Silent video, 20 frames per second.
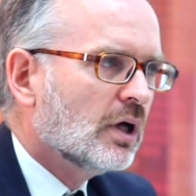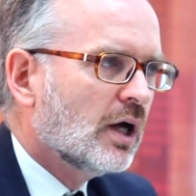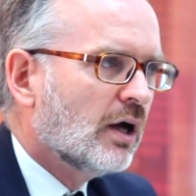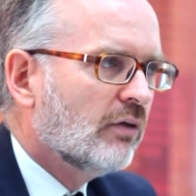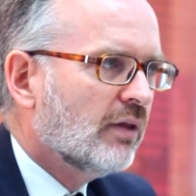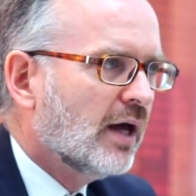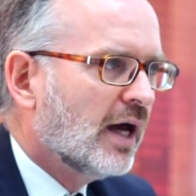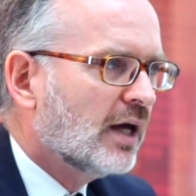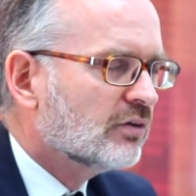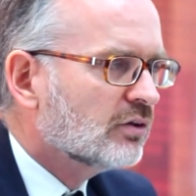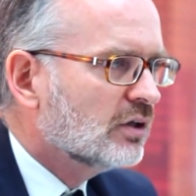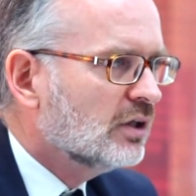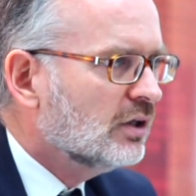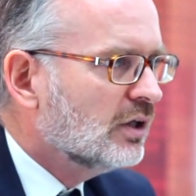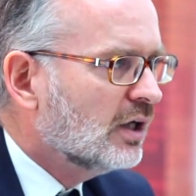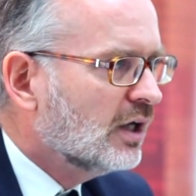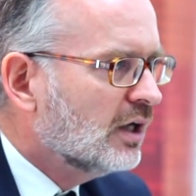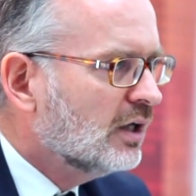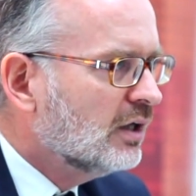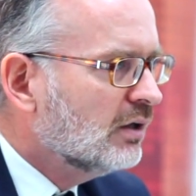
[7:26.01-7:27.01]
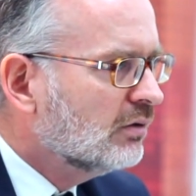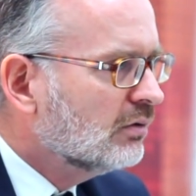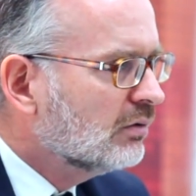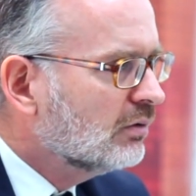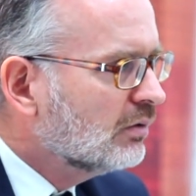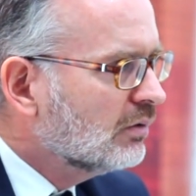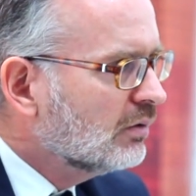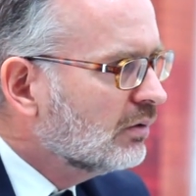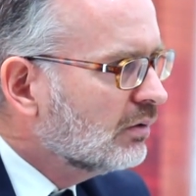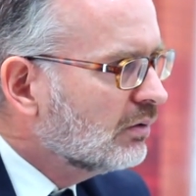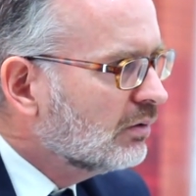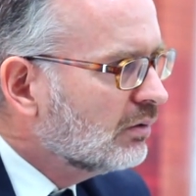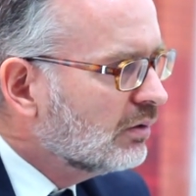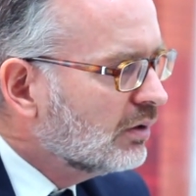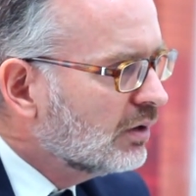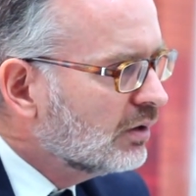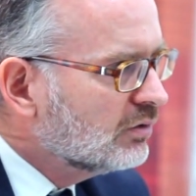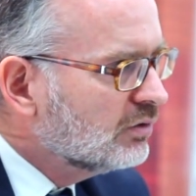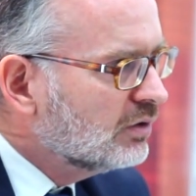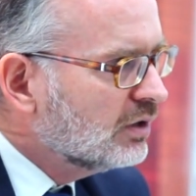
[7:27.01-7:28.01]
and that in a
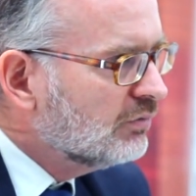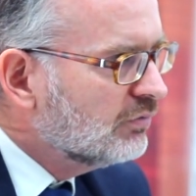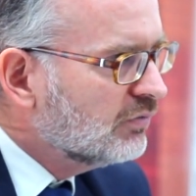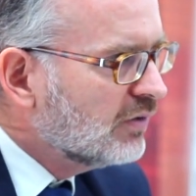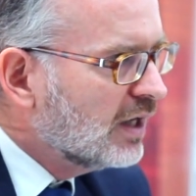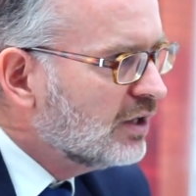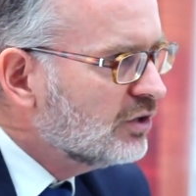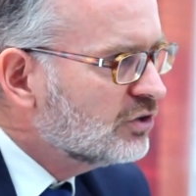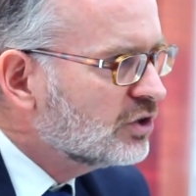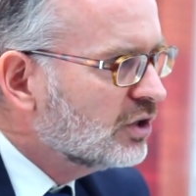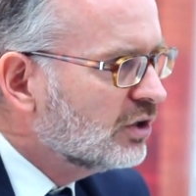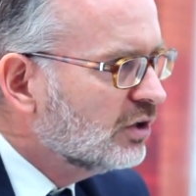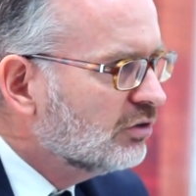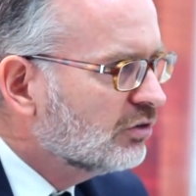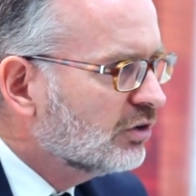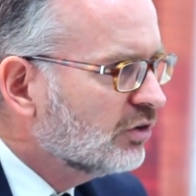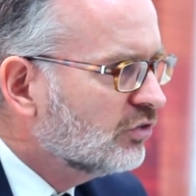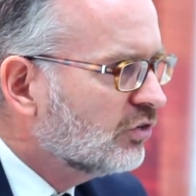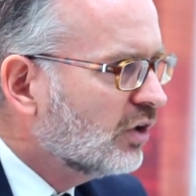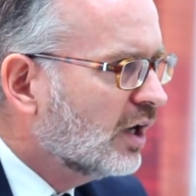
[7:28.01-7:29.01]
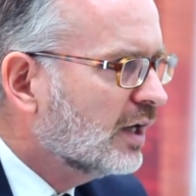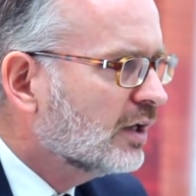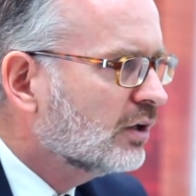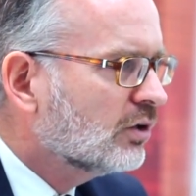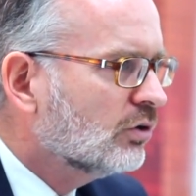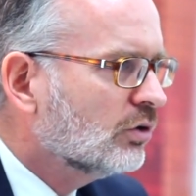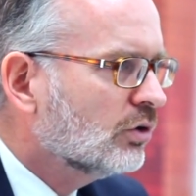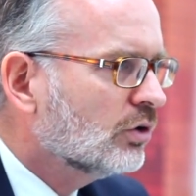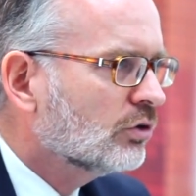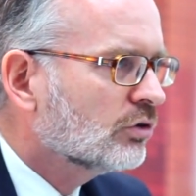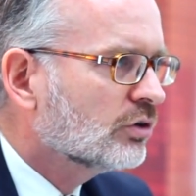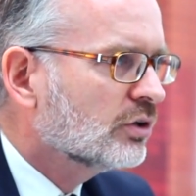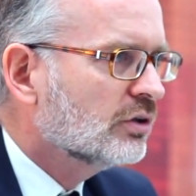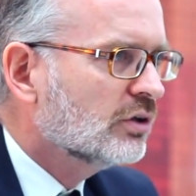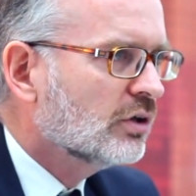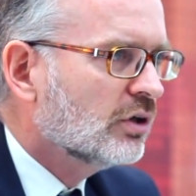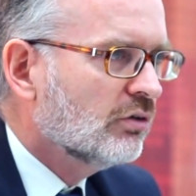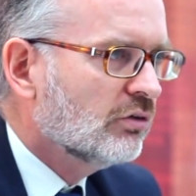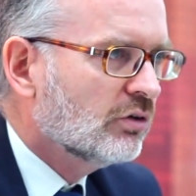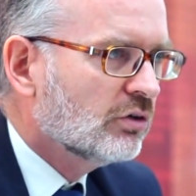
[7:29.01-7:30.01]
deflationary cycle or
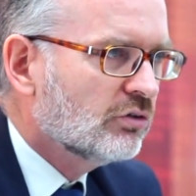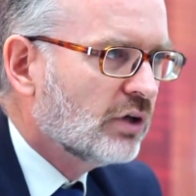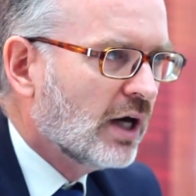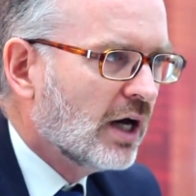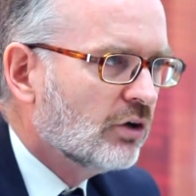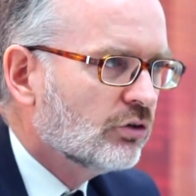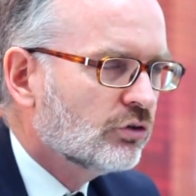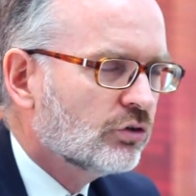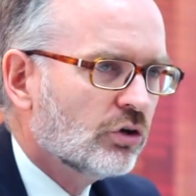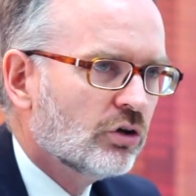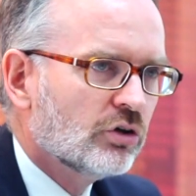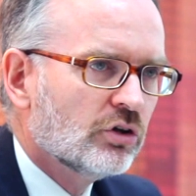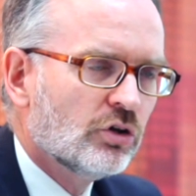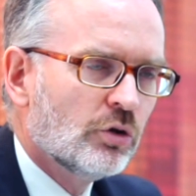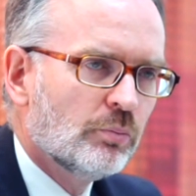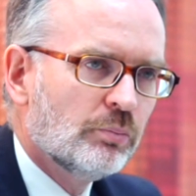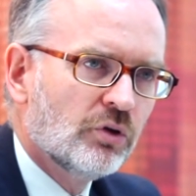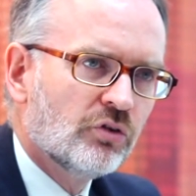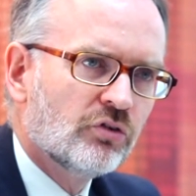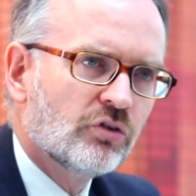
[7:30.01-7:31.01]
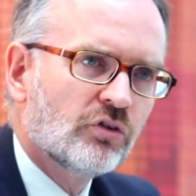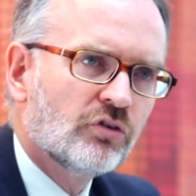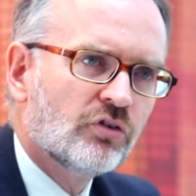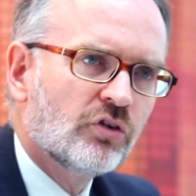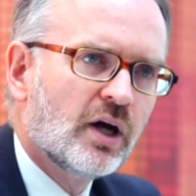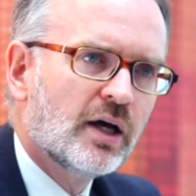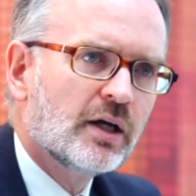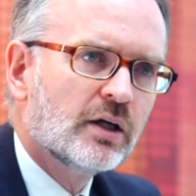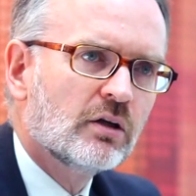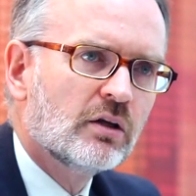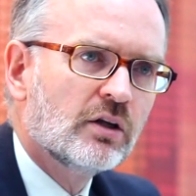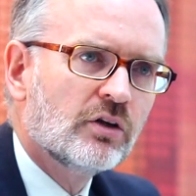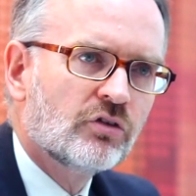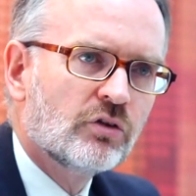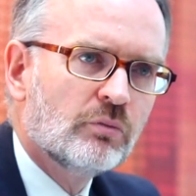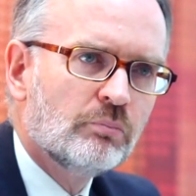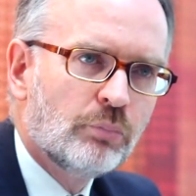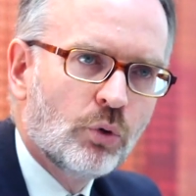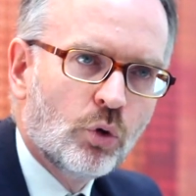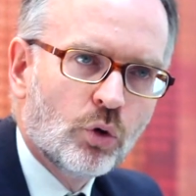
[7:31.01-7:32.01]
in, in, the downturn in the business cycle,
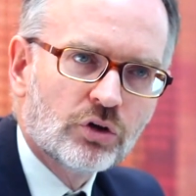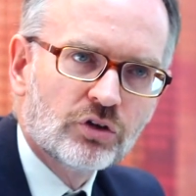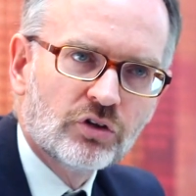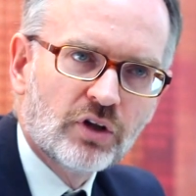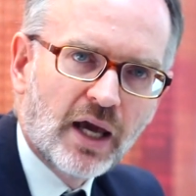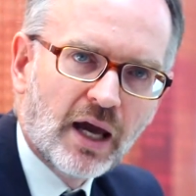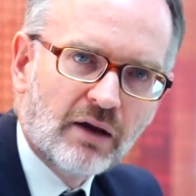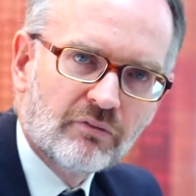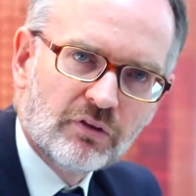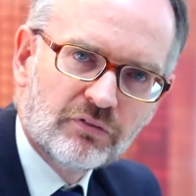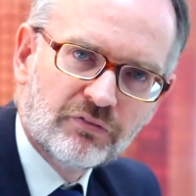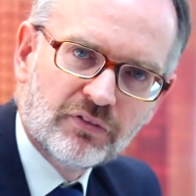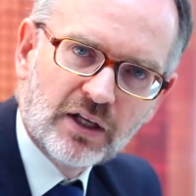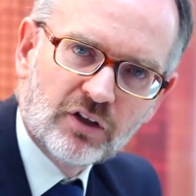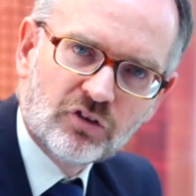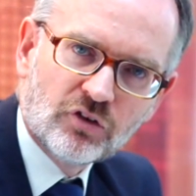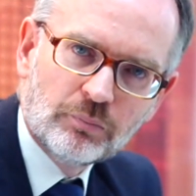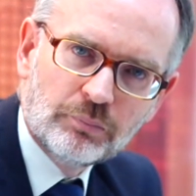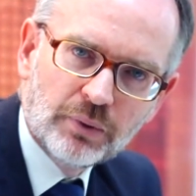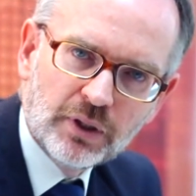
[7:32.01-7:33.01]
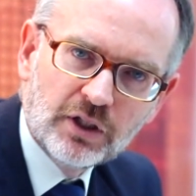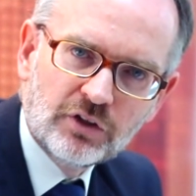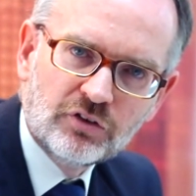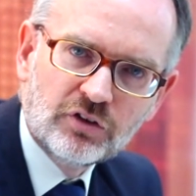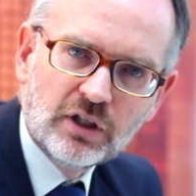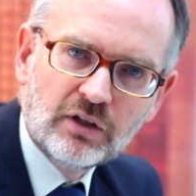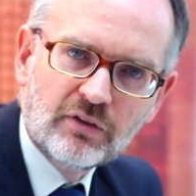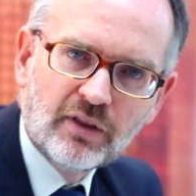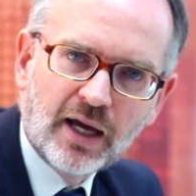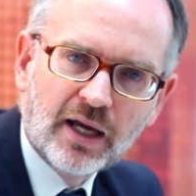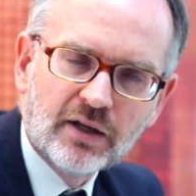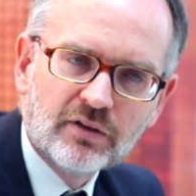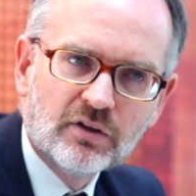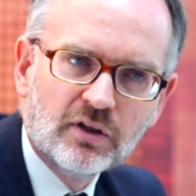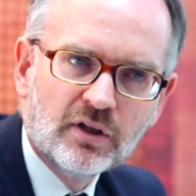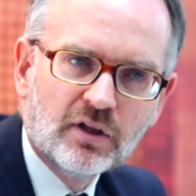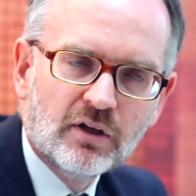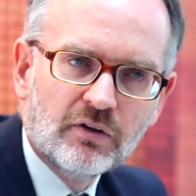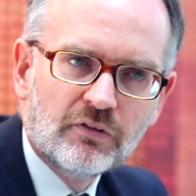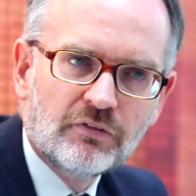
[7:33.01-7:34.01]
it's important to have the flexibility
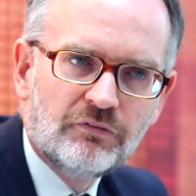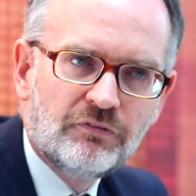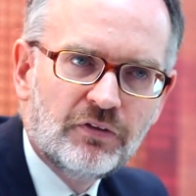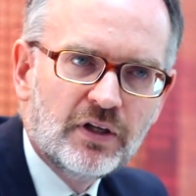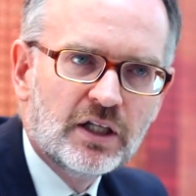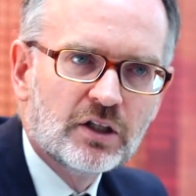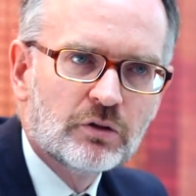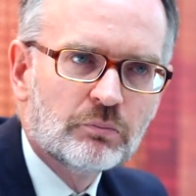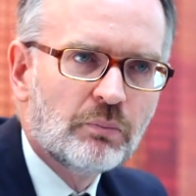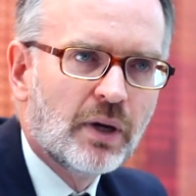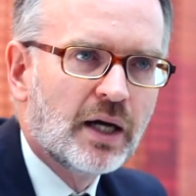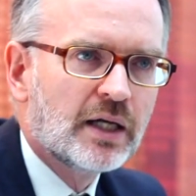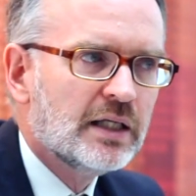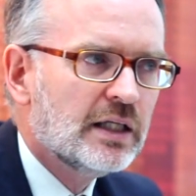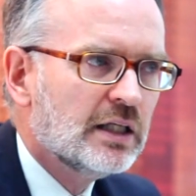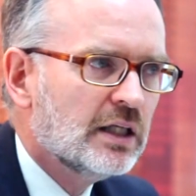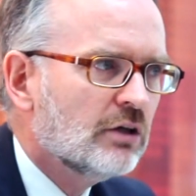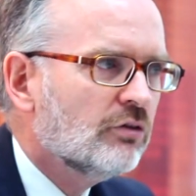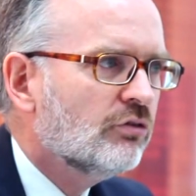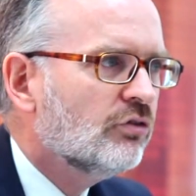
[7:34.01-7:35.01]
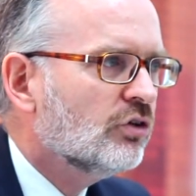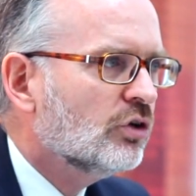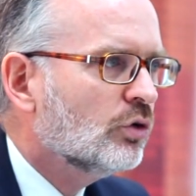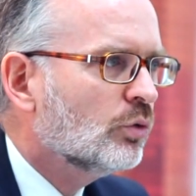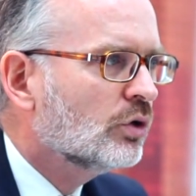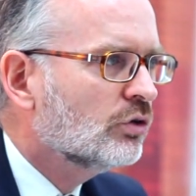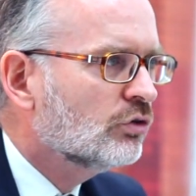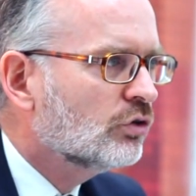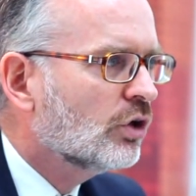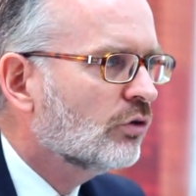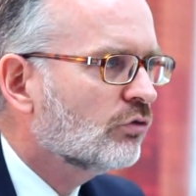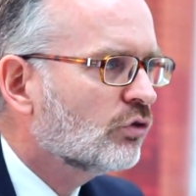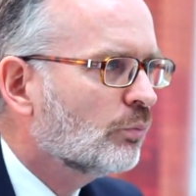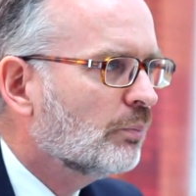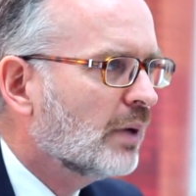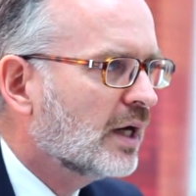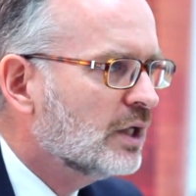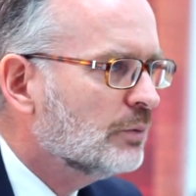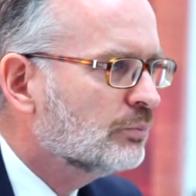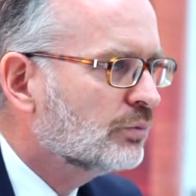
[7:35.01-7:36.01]
that fiat money gives you in terms
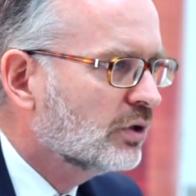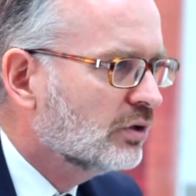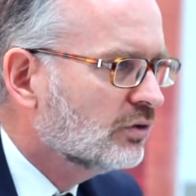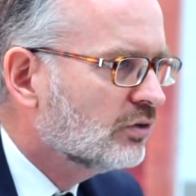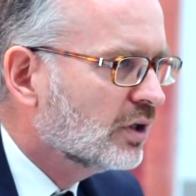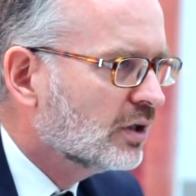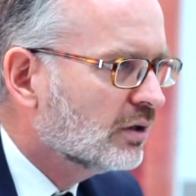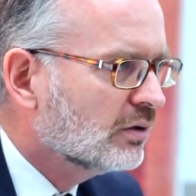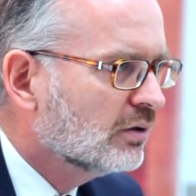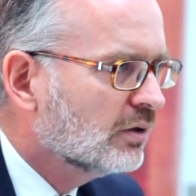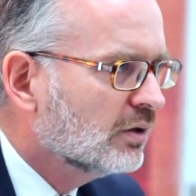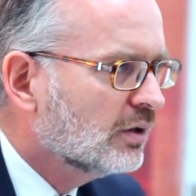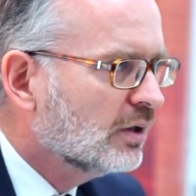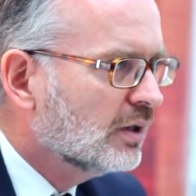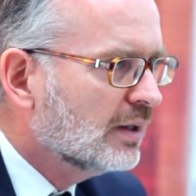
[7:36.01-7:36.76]
of money printing.